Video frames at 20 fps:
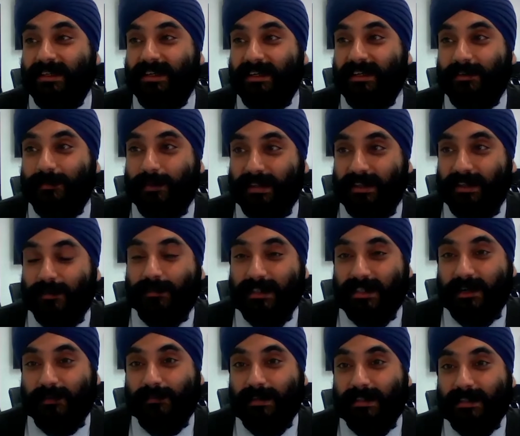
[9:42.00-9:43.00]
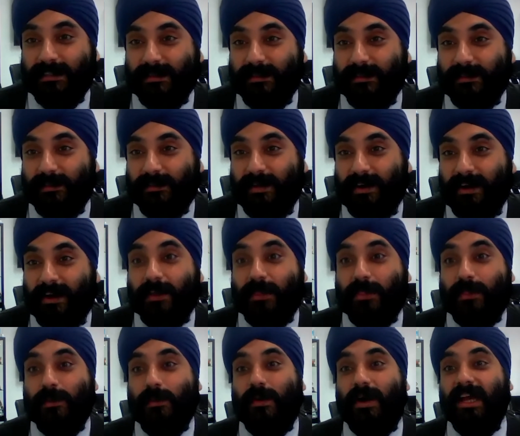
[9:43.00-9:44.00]
with the Punjabi school, I
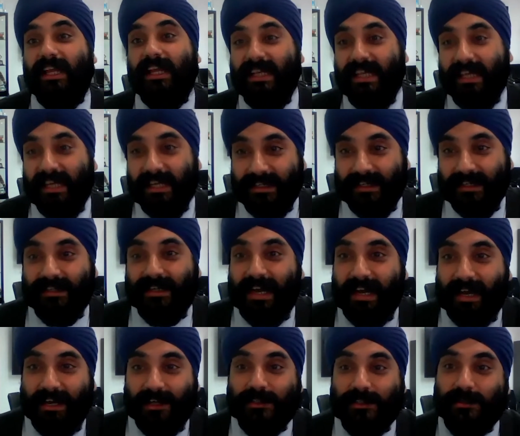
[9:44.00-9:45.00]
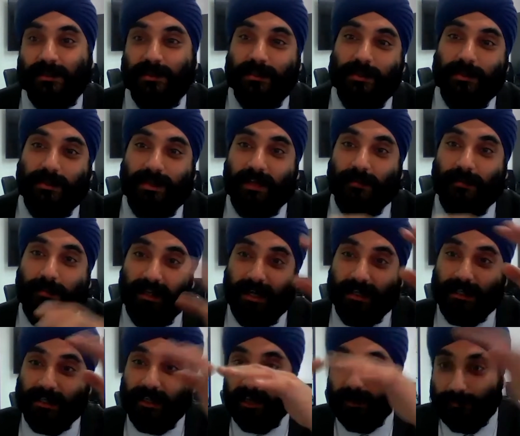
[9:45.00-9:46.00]
thought I needed ASHT or
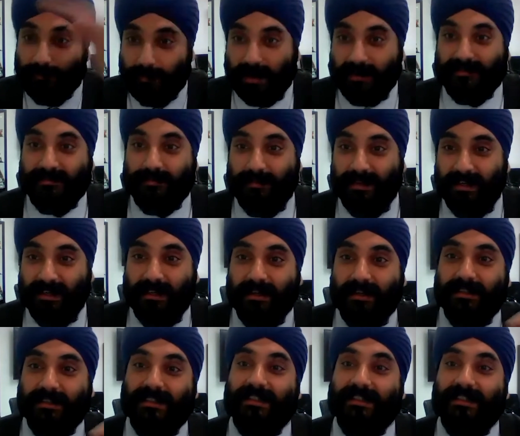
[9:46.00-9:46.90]
UKPHA above me